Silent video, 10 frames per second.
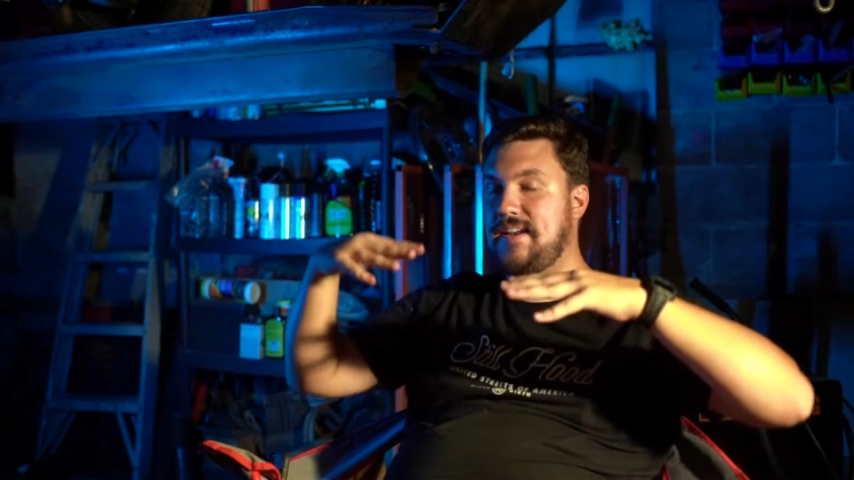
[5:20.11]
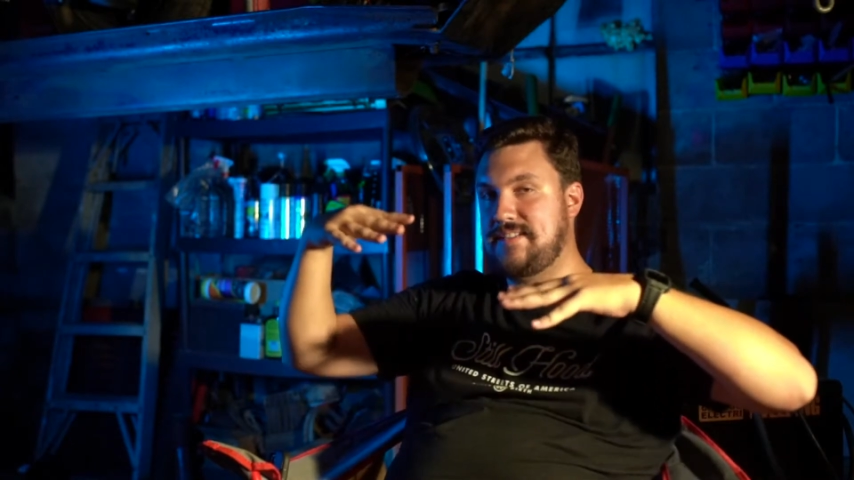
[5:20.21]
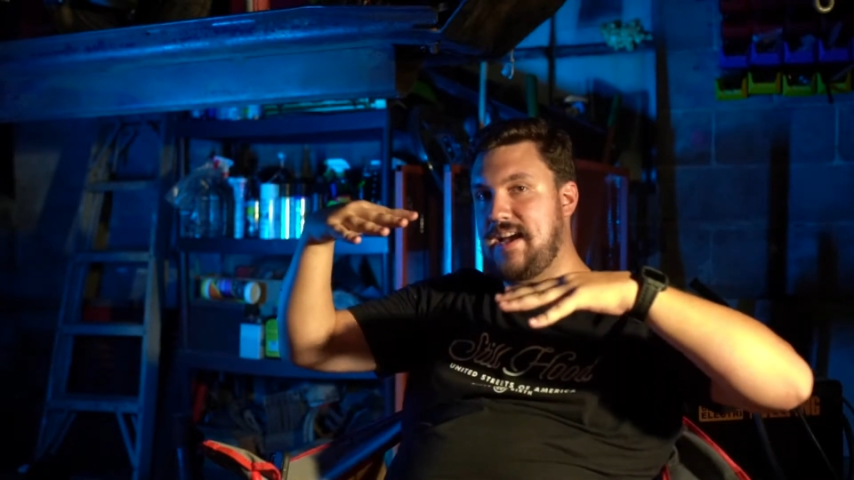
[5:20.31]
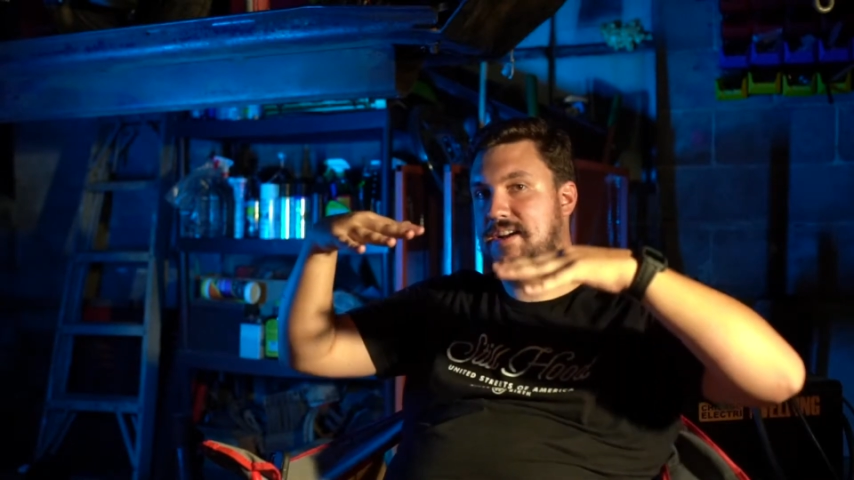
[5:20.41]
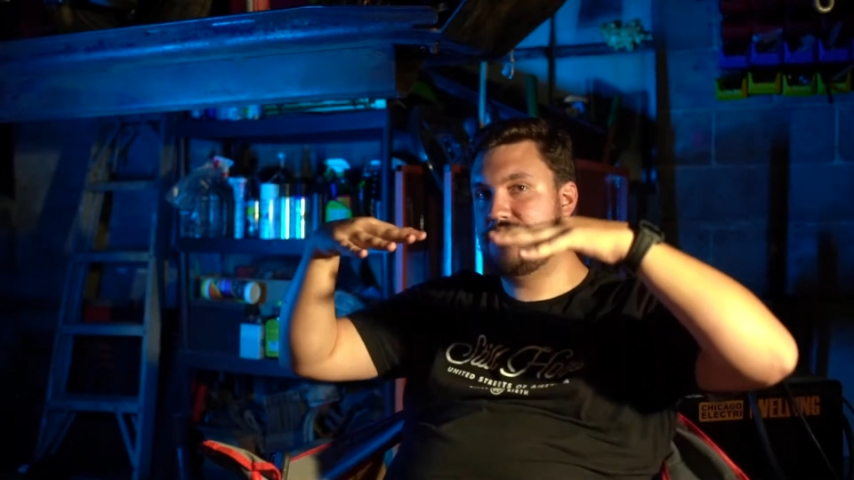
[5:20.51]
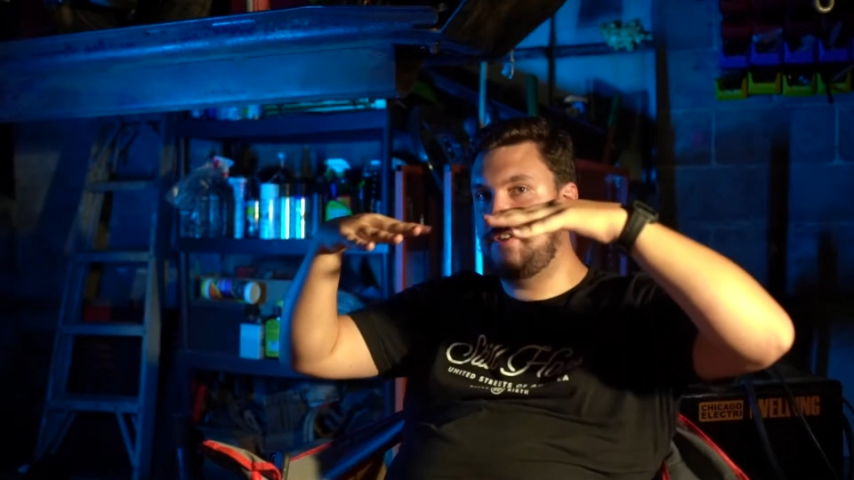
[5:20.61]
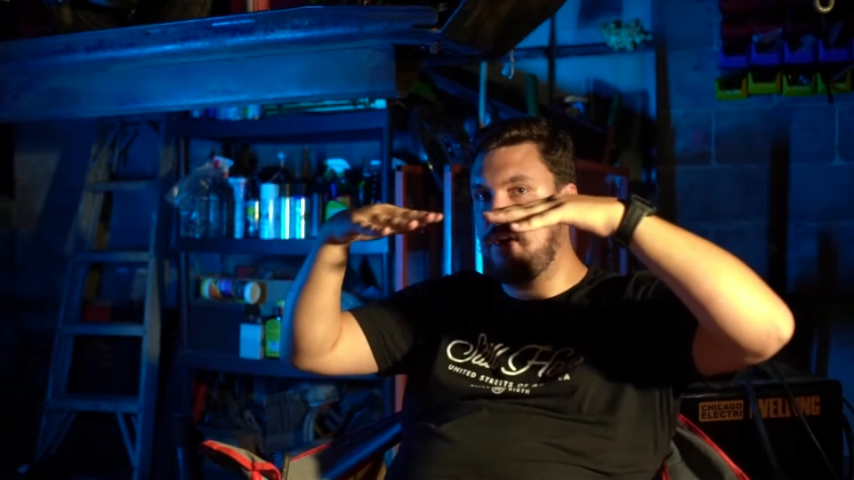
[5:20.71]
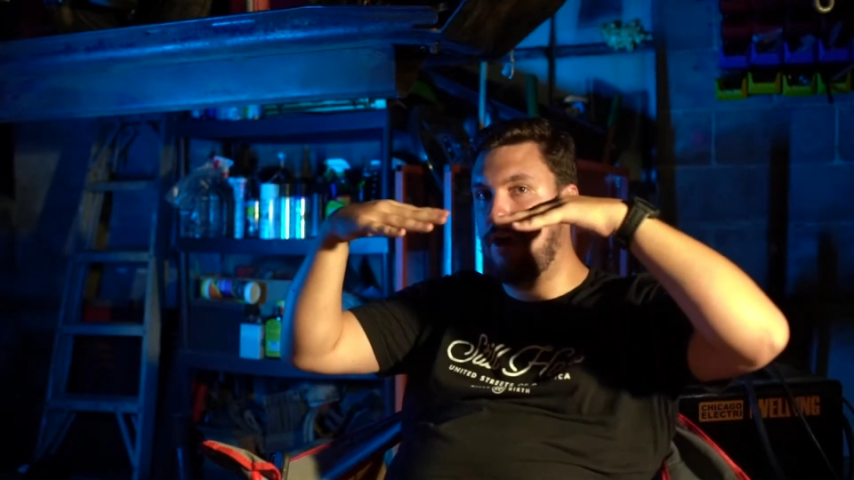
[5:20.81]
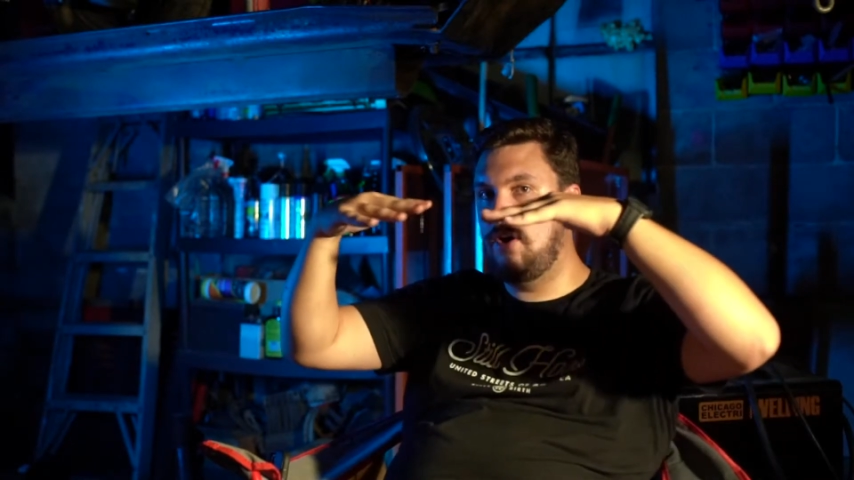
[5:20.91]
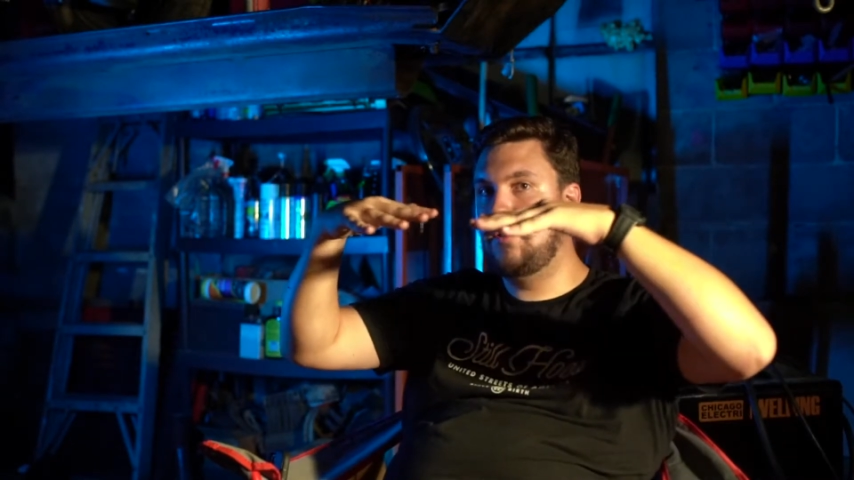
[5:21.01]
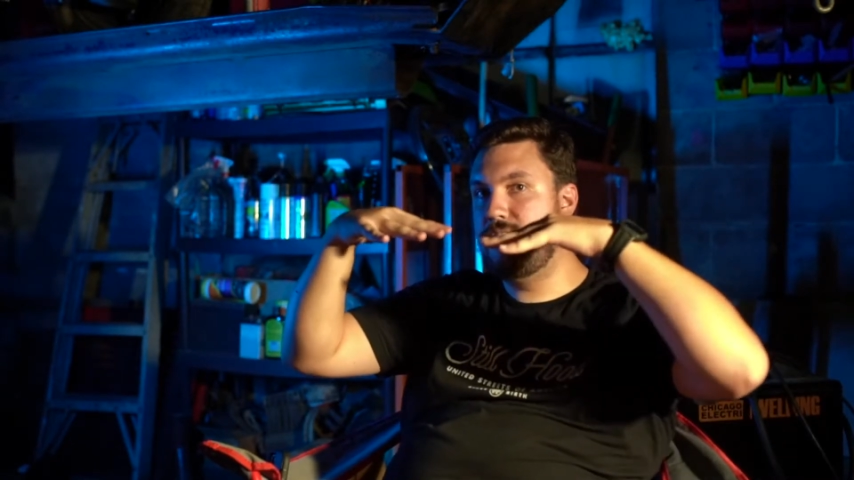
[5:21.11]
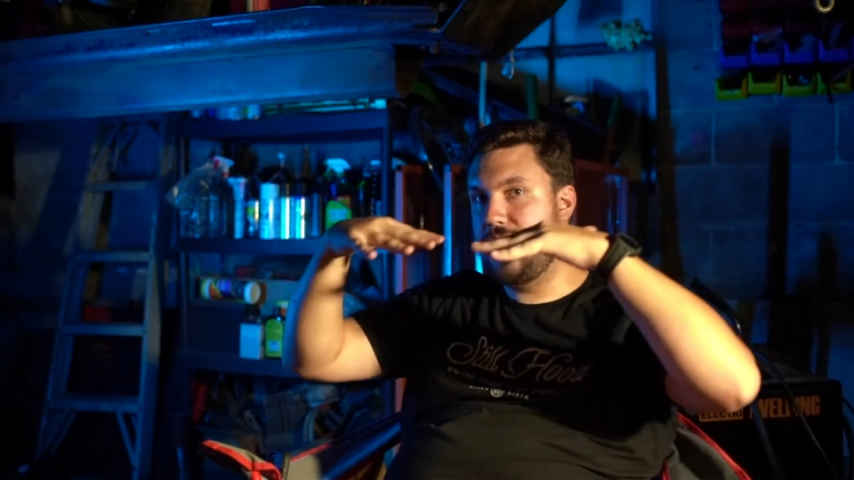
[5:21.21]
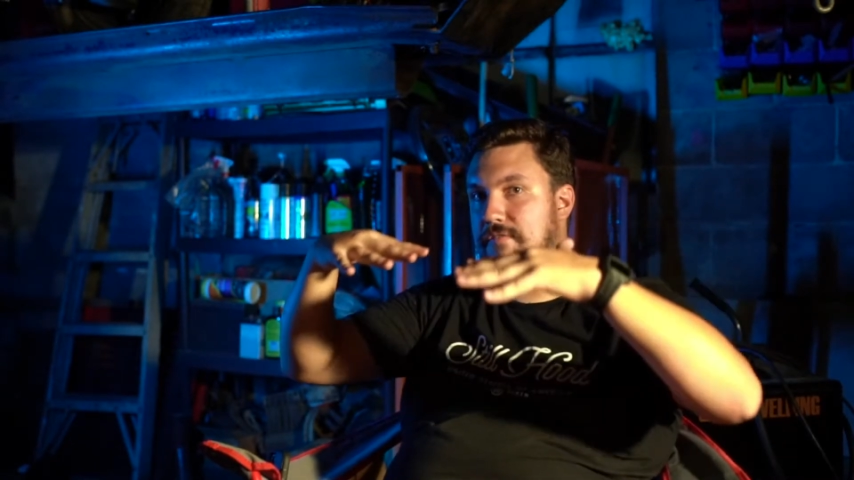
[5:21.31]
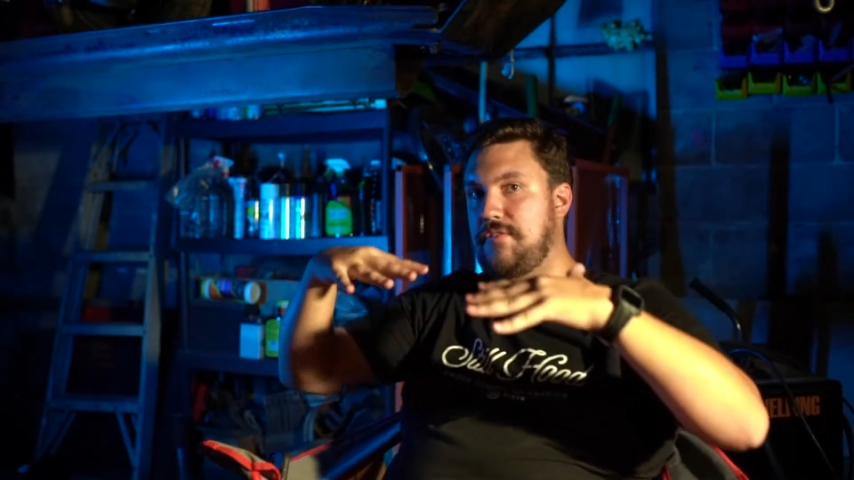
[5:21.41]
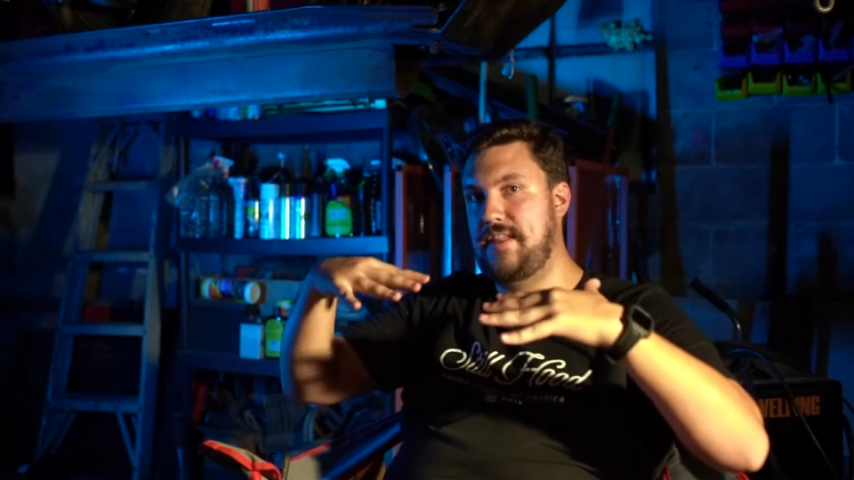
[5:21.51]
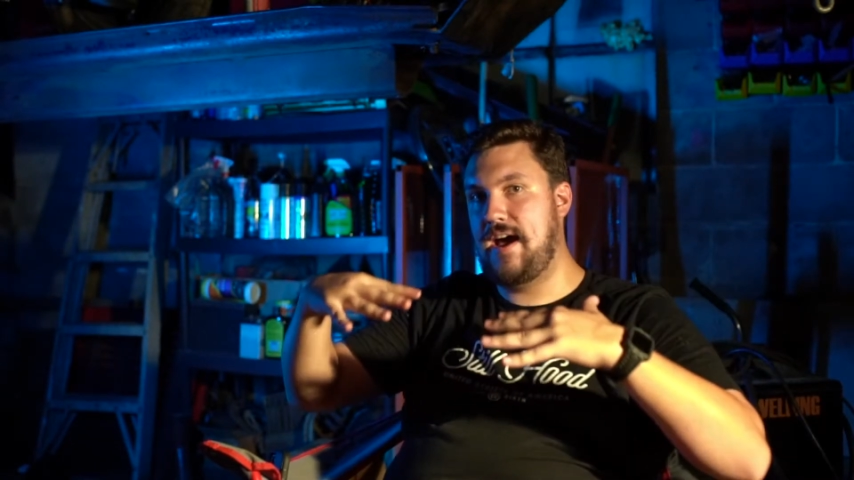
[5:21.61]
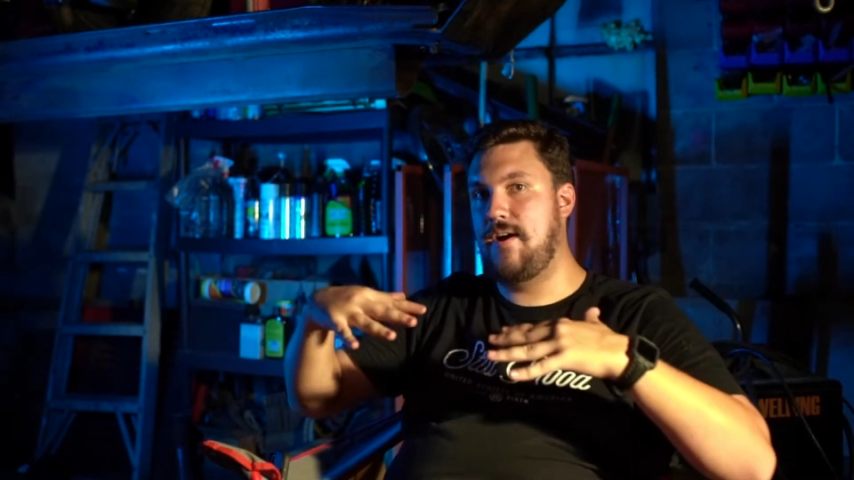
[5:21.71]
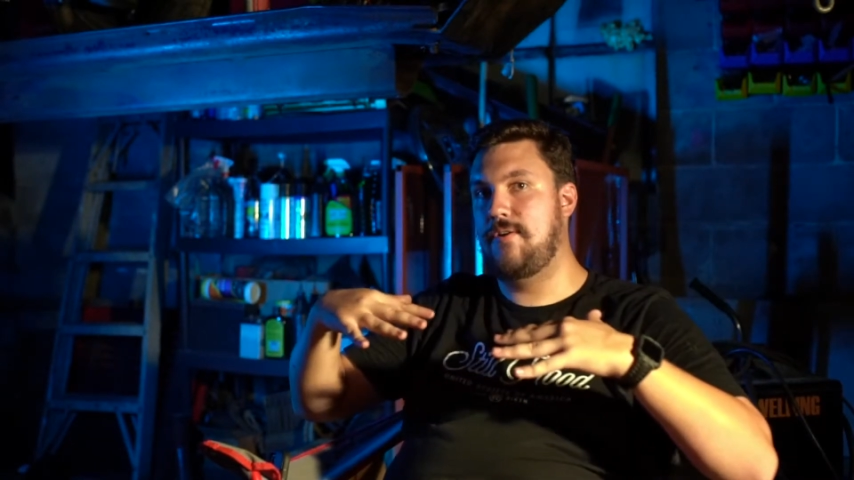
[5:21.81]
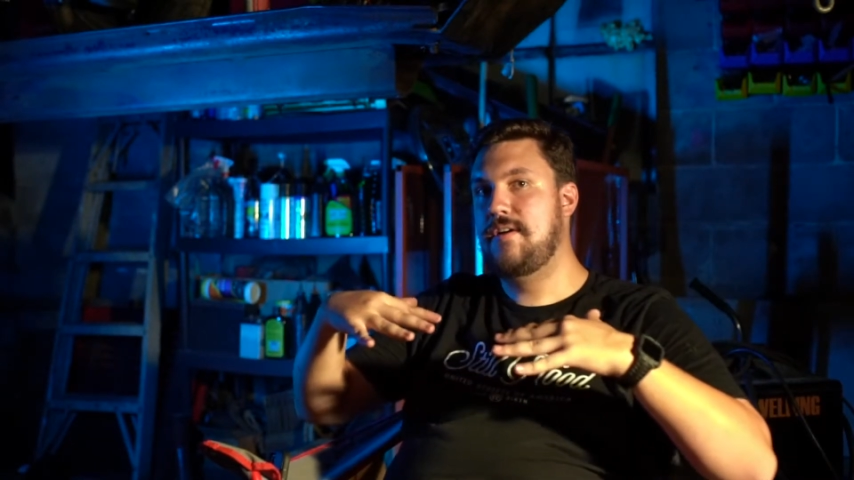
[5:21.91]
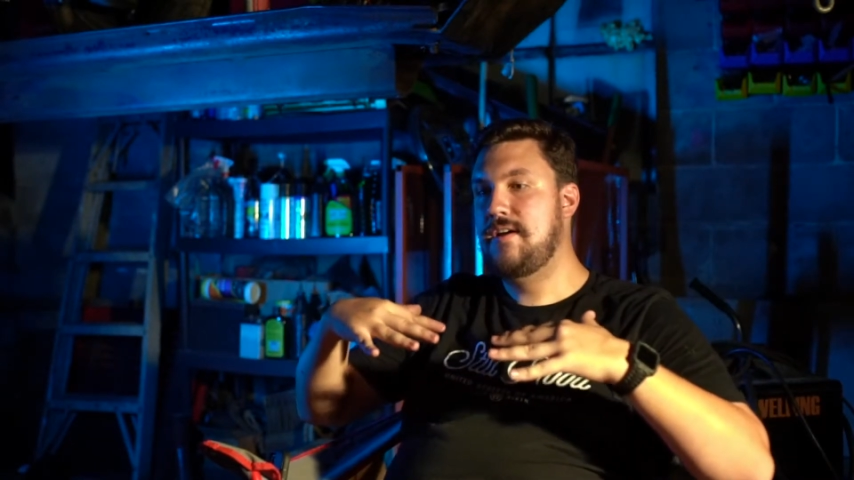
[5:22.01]
It's actually all leveled
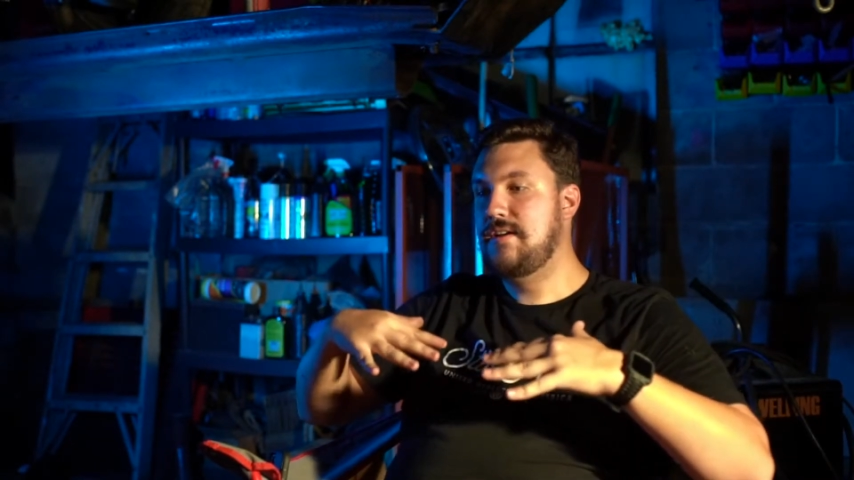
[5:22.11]
out,